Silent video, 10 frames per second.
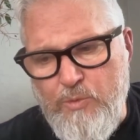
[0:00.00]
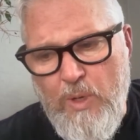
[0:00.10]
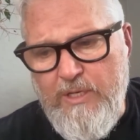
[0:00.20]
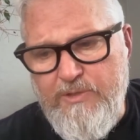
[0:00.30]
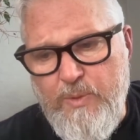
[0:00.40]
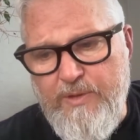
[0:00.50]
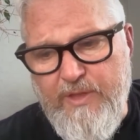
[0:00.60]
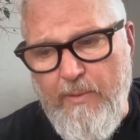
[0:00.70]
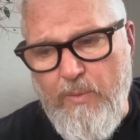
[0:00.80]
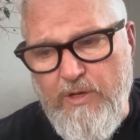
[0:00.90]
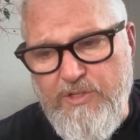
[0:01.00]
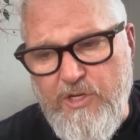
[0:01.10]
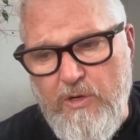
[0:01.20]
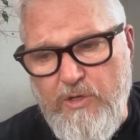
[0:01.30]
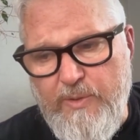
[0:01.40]
as with, I want to
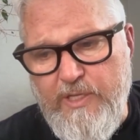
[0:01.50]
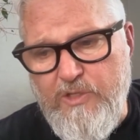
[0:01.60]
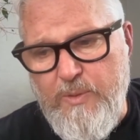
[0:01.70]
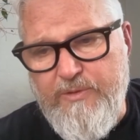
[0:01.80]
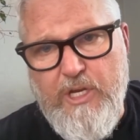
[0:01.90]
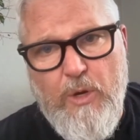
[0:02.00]
start doing this with